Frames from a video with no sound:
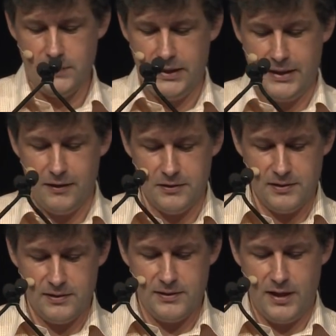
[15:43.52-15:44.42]

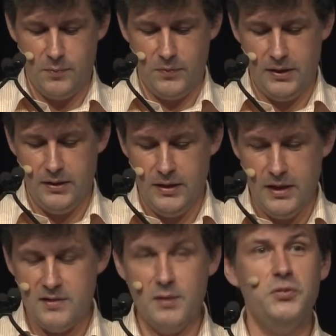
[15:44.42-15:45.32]
Analogies escape me.
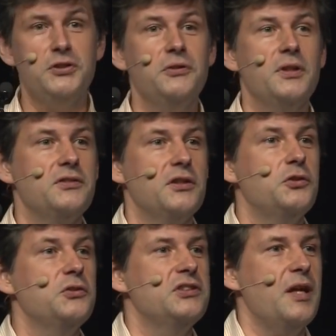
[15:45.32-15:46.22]
Simply do a, a
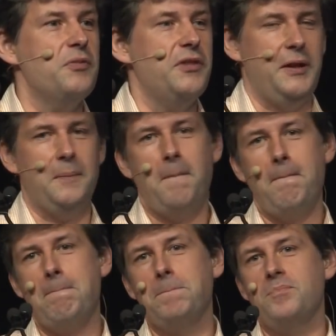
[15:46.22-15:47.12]
two-step thing.
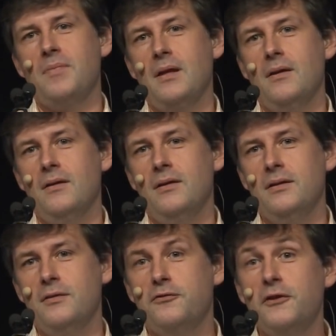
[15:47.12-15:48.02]
Right?
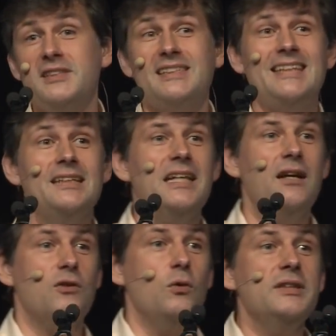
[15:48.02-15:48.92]
First, send
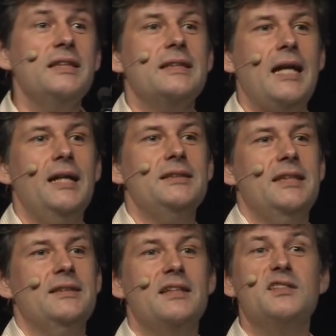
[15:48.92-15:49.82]
down only the
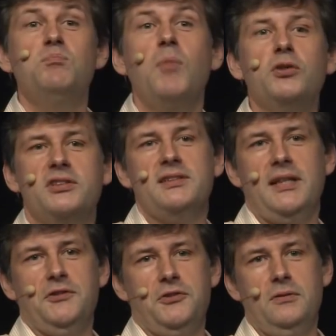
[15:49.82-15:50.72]
content that is most
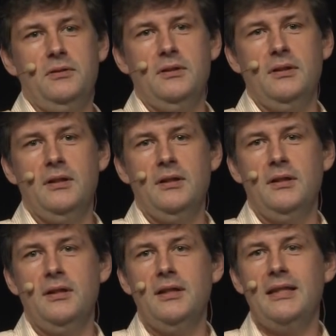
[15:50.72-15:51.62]
essential,
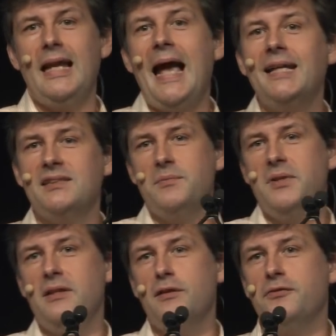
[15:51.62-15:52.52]
that has to
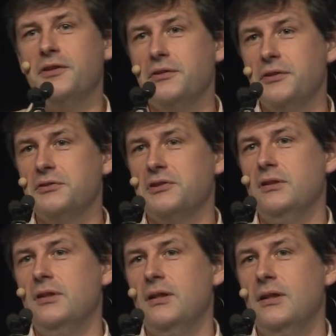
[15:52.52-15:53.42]
be there for your user.
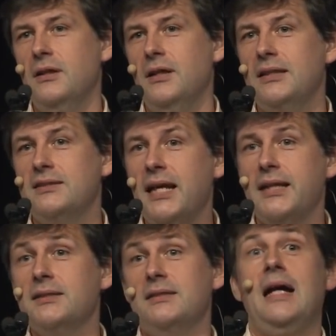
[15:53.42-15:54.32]
And
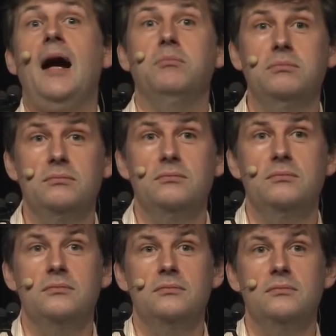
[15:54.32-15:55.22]
second, stop.
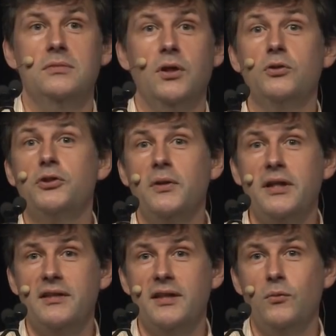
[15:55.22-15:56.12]
Don't do
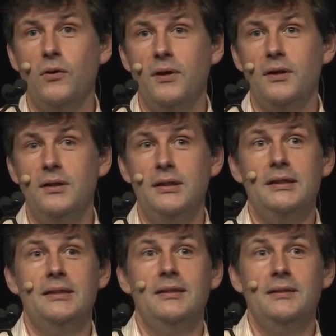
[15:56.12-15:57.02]
anything more.
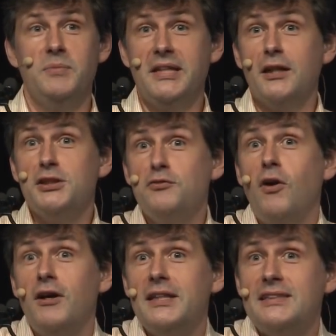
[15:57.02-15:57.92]
Because you've
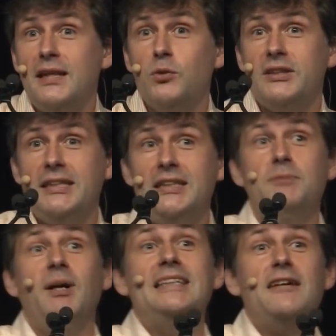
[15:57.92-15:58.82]
already sent what they
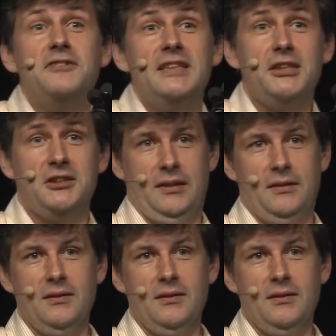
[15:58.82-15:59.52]
need by definition.